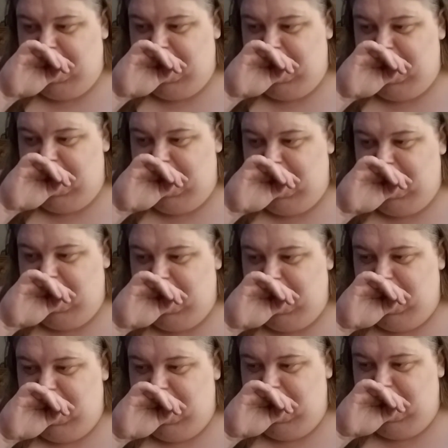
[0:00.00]

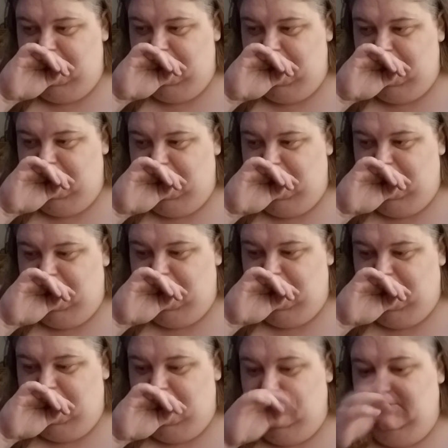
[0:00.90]

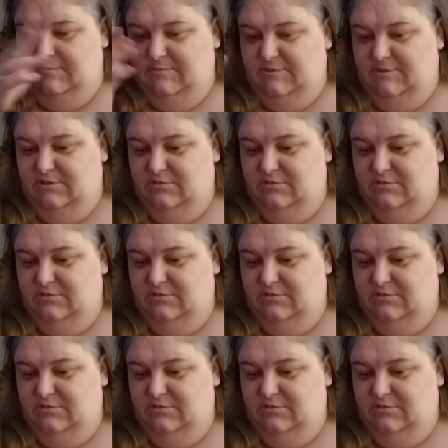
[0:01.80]
[no speech]